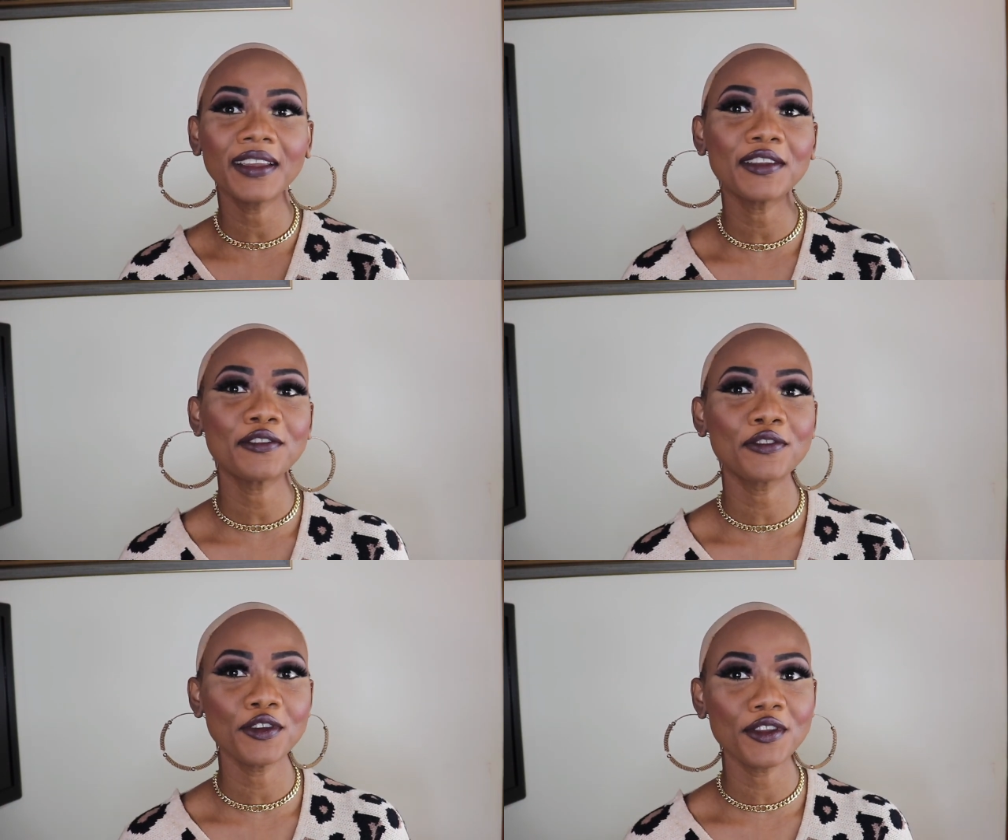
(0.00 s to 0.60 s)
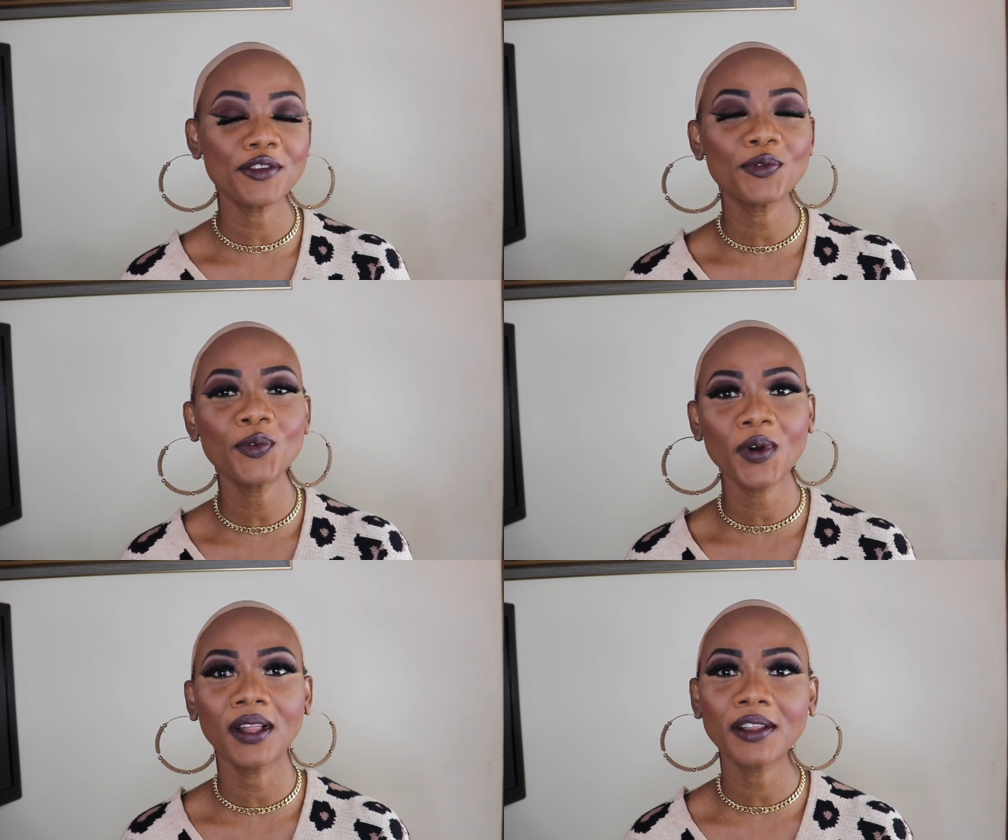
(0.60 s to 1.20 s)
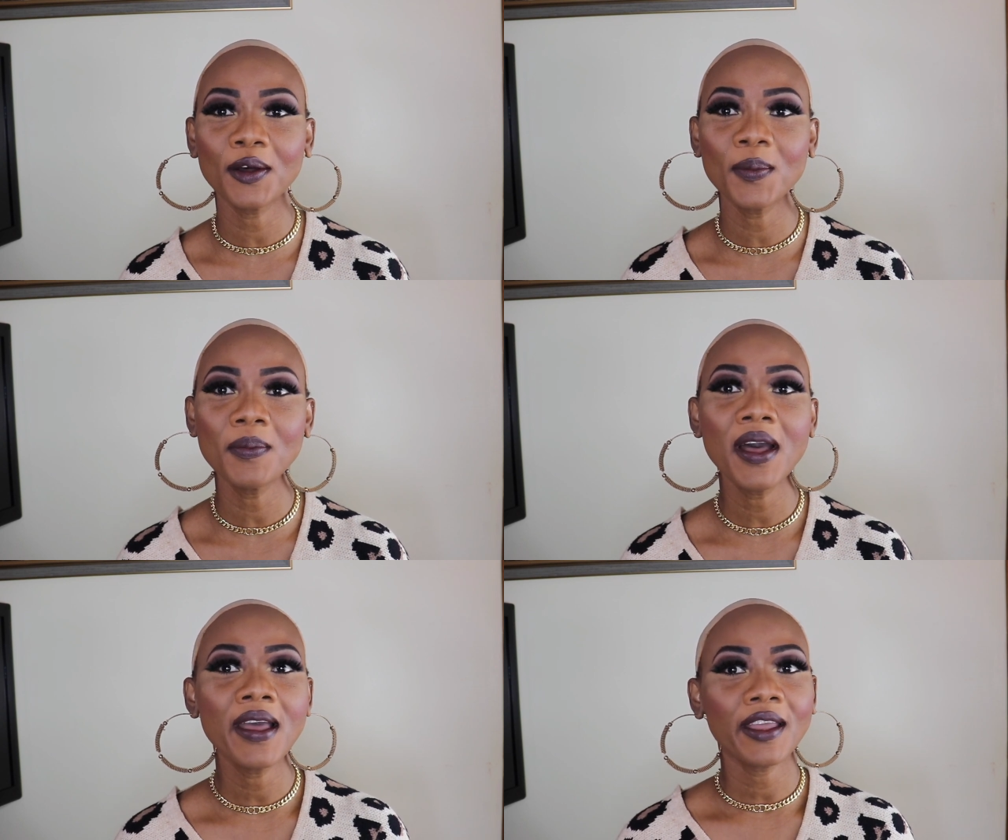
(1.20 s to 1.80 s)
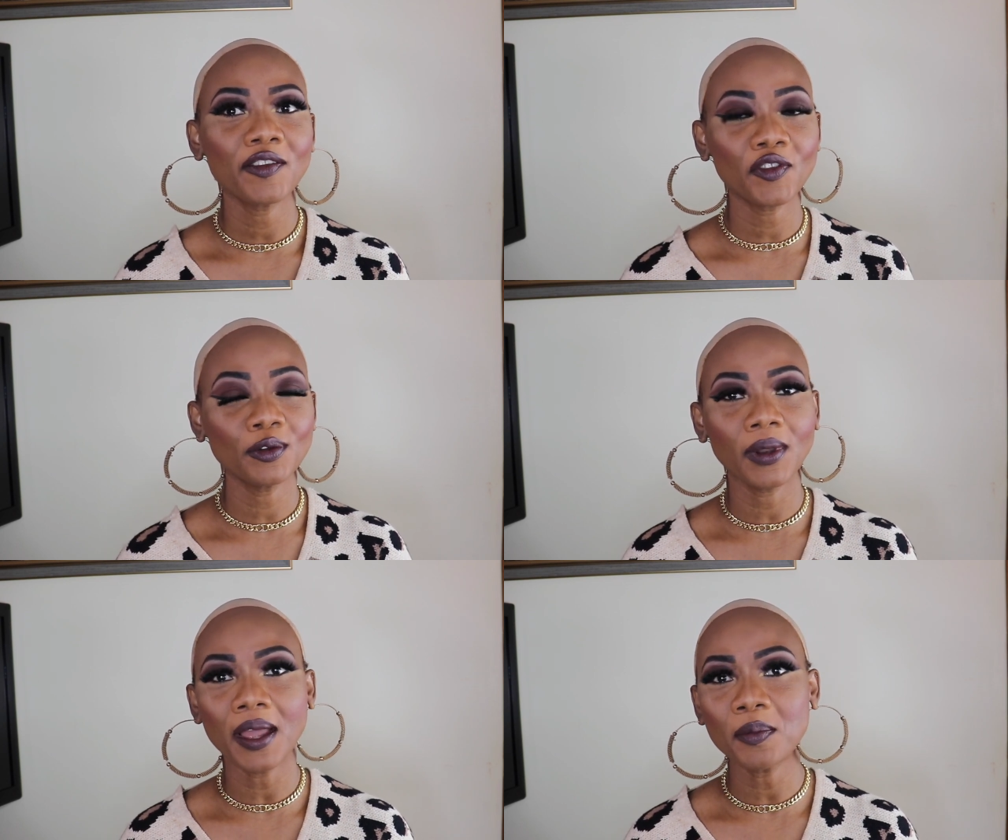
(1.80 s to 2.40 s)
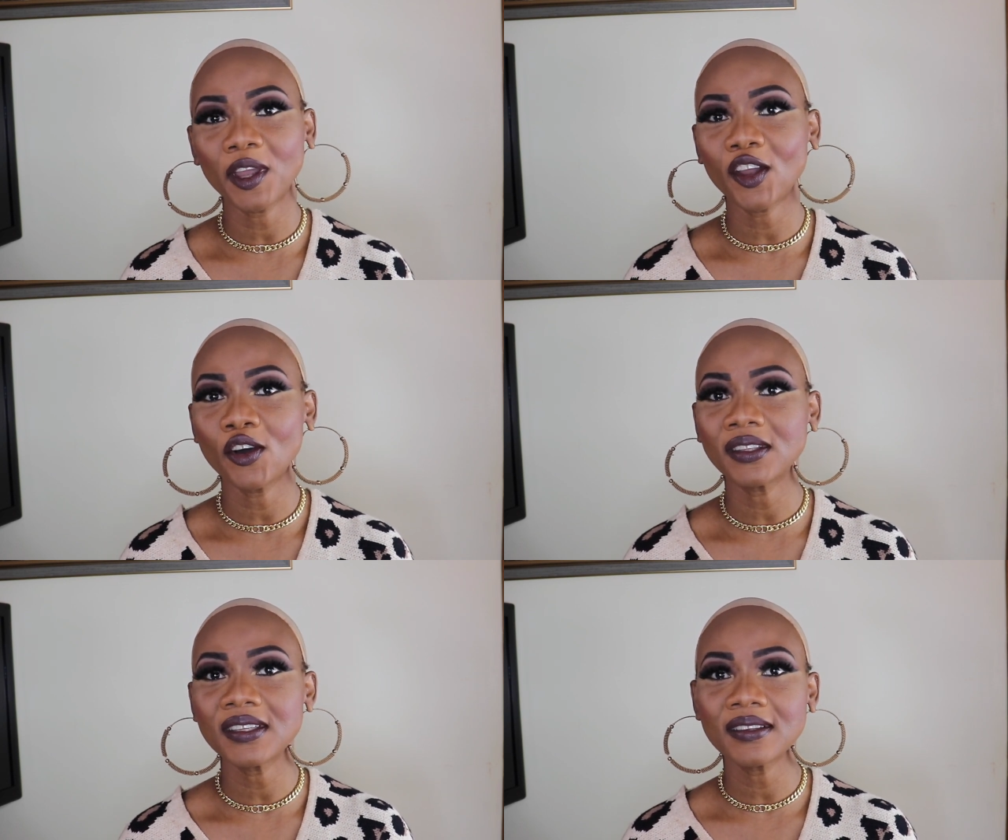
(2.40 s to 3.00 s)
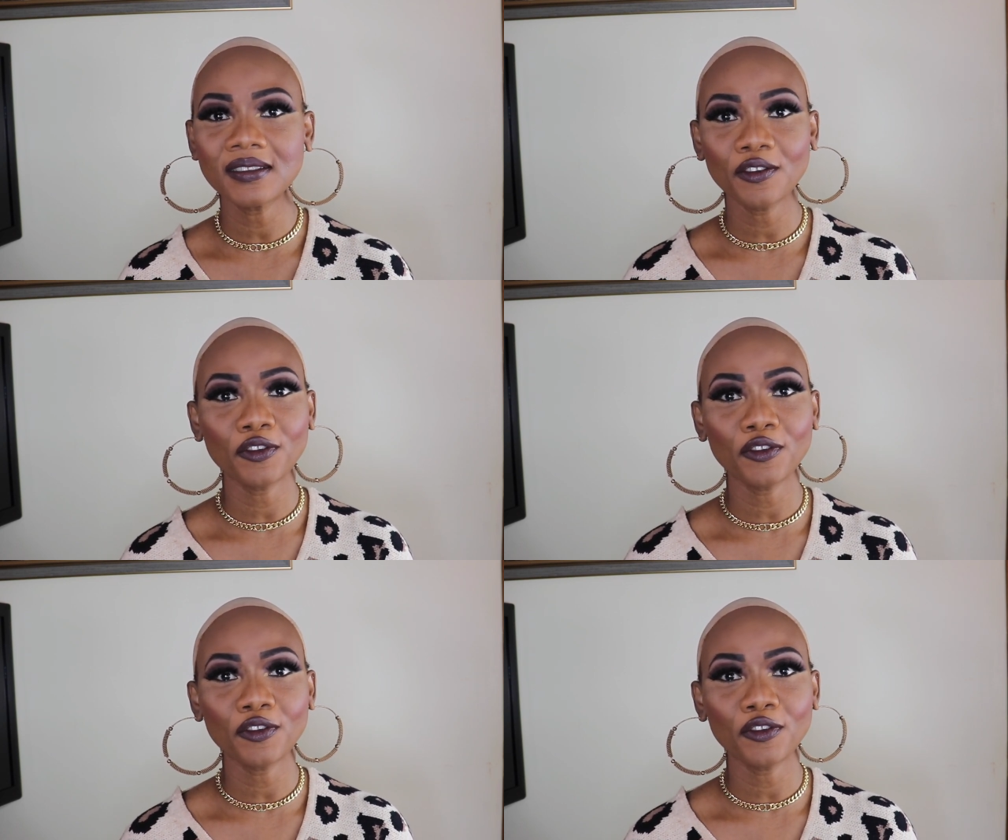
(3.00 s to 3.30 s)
and if you're new, welcome. If you like my content,